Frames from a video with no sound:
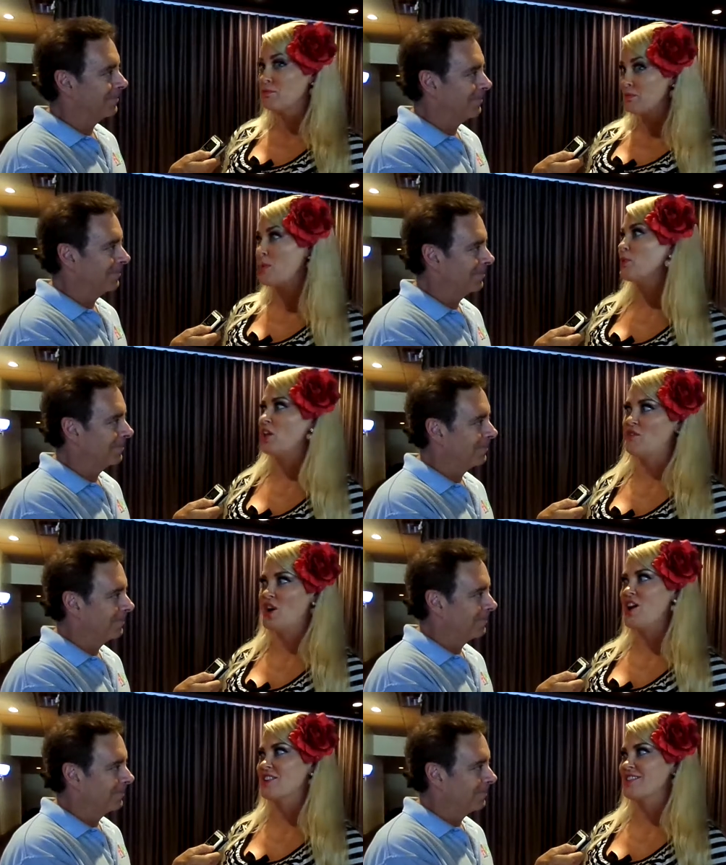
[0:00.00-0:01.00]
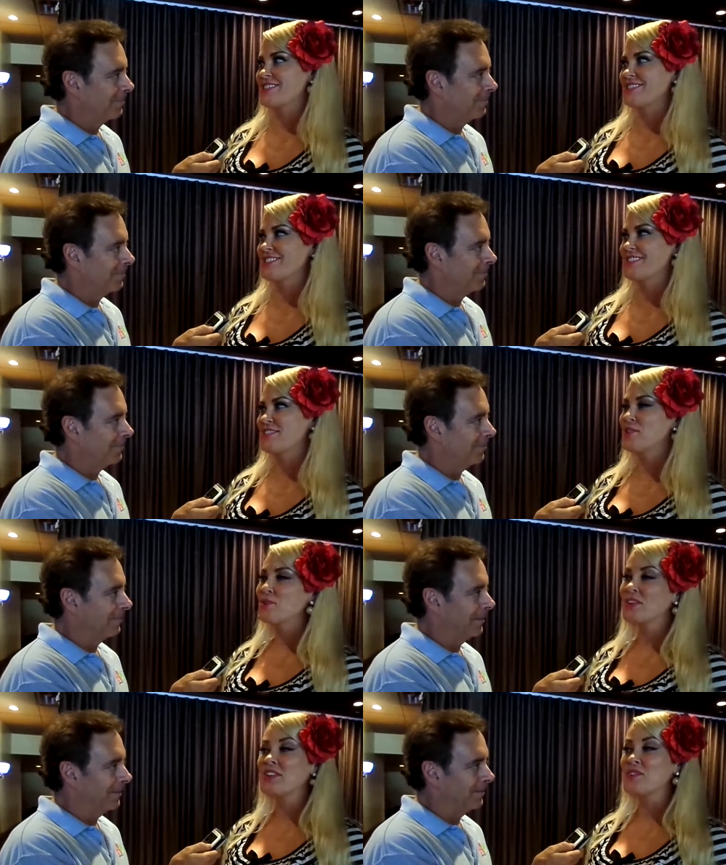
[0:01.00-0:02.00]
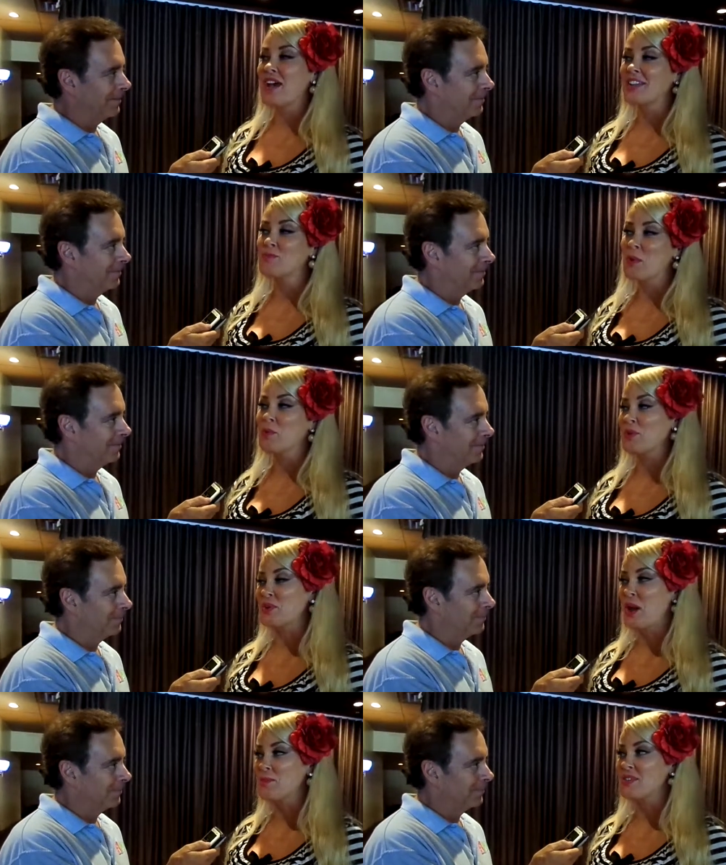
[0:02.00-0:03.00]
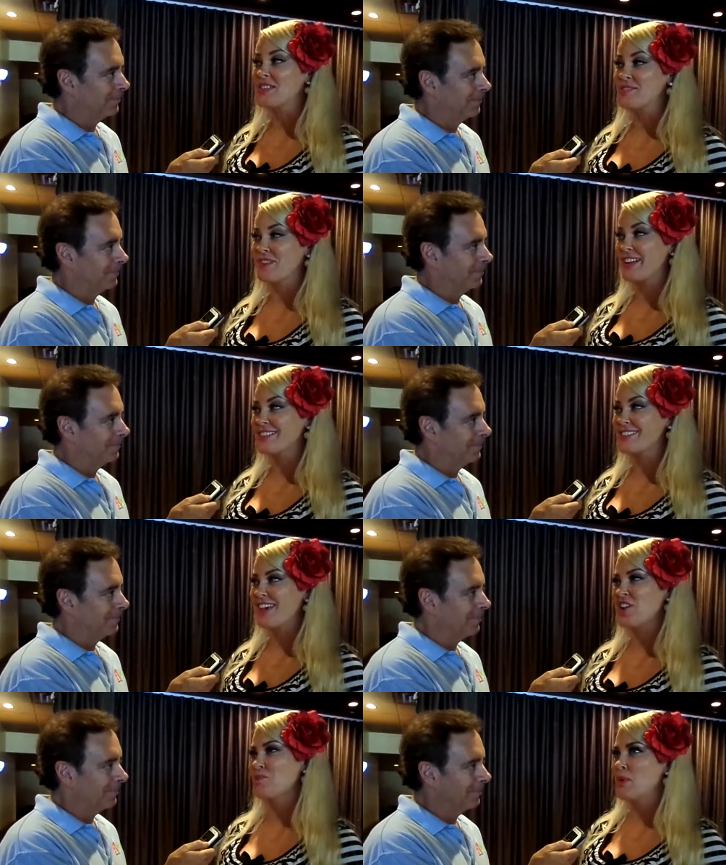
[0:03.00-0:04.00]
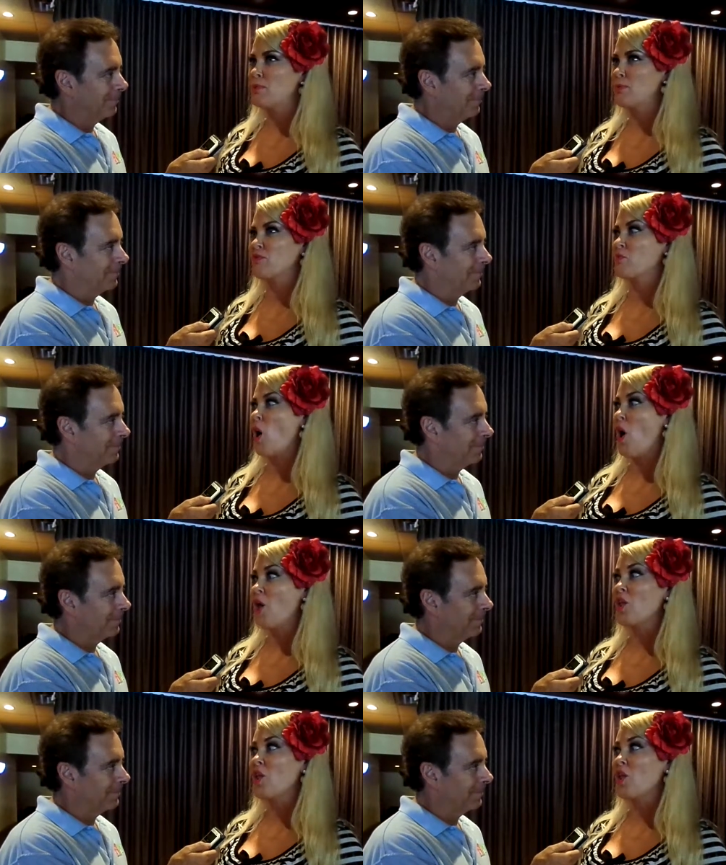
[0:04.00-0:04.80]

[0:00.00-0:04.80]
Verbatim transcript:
Speaker 1: People love cars. So it really unites people when you come to these events and you meet people from all